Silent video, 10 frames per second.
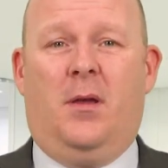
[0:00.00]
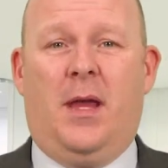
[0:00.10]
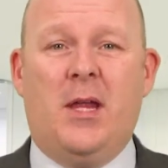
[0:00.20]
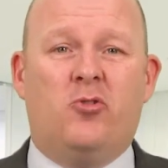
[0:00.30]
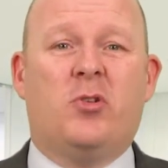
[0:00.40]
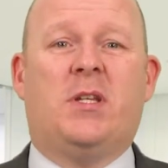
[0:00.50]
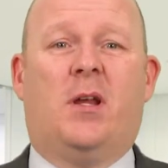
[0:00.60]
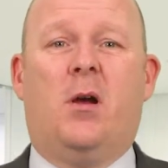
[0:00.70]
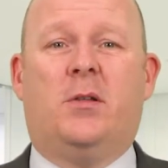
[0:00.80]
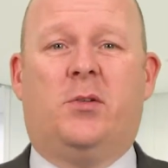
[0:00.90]

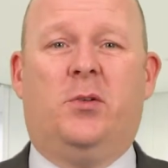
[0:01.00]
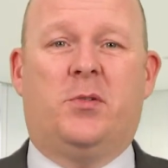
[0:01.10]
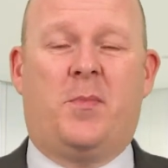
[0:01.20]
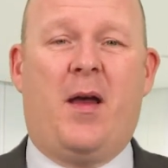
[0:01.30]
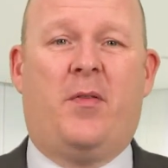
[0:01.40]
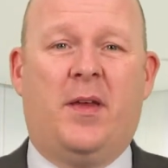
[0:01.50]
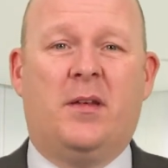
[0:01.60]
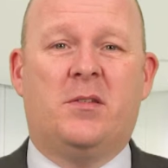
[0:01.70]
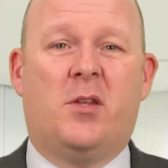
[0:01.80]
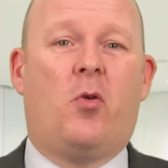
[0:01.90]
Interesting articles about
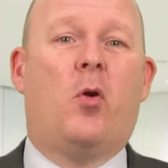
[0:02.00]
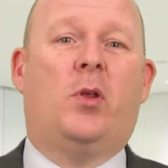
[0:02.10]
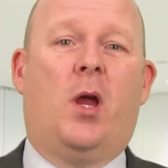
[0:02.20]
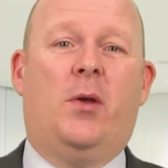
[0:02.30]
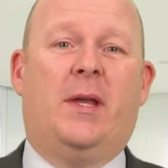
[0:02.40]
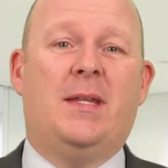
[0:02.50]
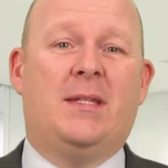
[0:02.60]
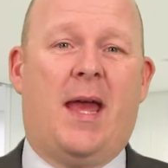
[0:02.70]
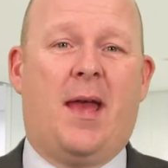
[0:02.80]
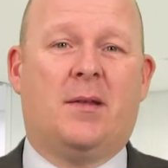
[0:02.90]
things that are ongoing in
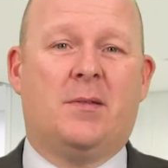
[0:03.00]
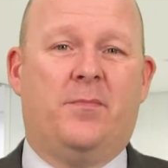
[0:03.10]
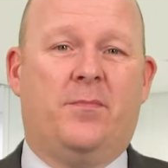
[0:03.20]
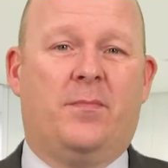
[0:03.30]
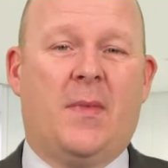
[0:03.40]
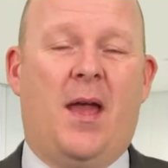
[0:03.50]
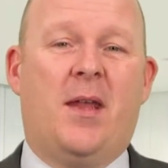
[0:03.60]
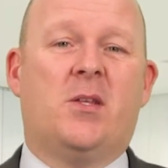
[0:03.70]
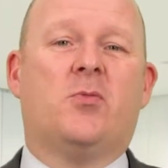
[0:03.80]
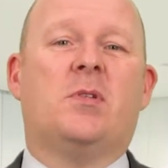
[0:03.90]
tax.
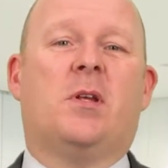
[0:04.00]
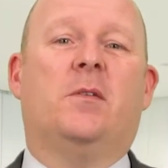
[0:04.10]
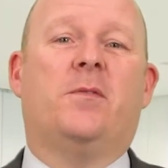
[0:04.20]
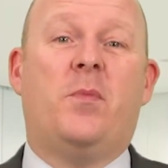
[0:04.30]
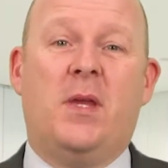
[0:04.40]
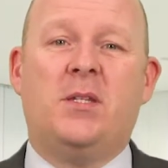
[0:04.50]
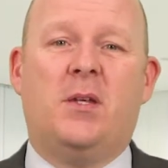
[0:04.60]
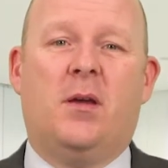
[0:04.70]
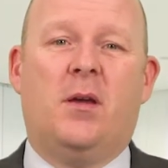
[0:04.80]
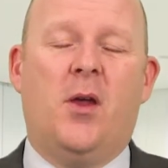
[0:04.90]
And as a result, from this
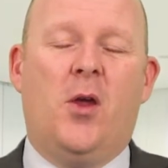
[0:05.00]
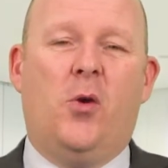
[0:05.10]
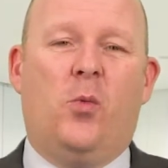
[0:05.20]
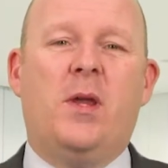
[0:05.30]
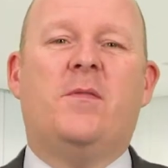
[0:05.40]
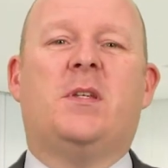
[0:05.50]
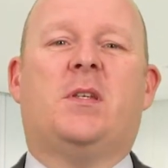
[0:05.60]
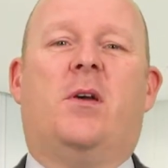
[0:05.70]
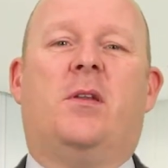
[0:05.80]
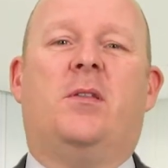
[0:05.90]
year, we have
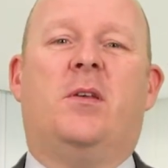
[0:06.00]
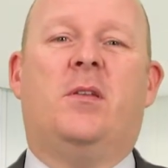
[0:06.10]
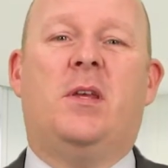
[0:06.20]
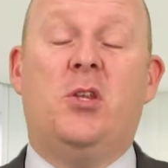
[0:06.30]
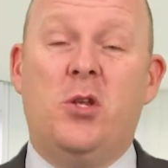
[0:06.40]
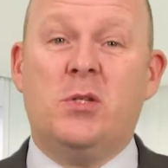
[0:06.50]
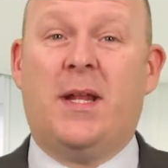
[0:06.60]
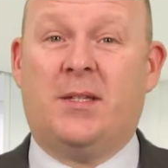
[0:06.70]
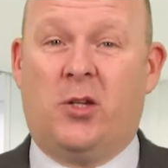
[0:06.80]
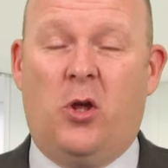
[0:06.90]
decided that the
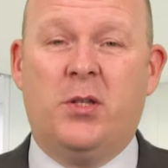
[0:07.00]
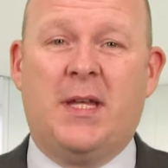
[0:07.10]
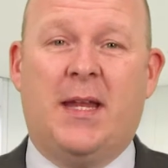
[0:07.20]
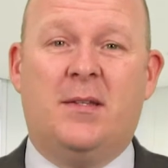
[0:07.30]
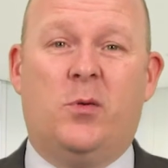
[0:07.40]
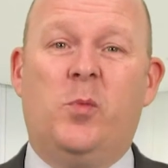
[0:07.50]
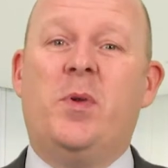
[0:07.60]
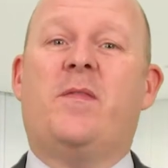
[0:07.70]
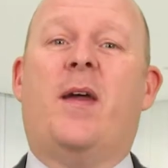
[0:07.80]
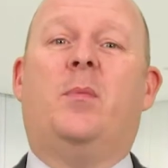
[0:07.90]
newsletter content will
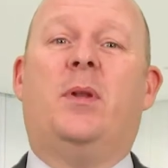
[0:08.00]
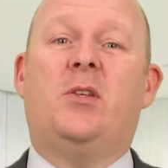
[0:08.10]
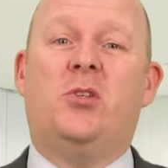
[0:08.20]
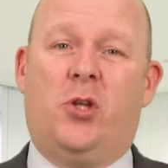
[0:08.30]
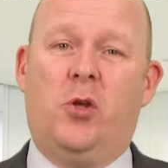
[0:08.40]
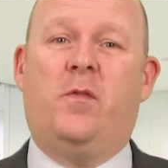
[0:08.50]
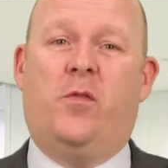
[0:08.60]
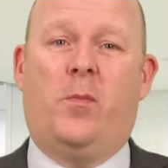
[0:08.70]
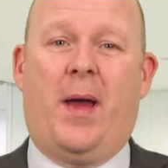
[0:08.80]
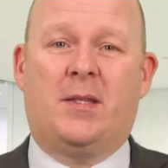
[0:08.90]
be available in 2
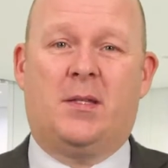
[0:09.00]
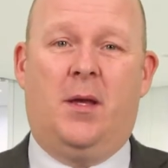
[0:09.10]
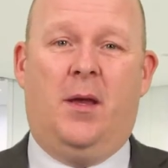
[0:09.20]
formats.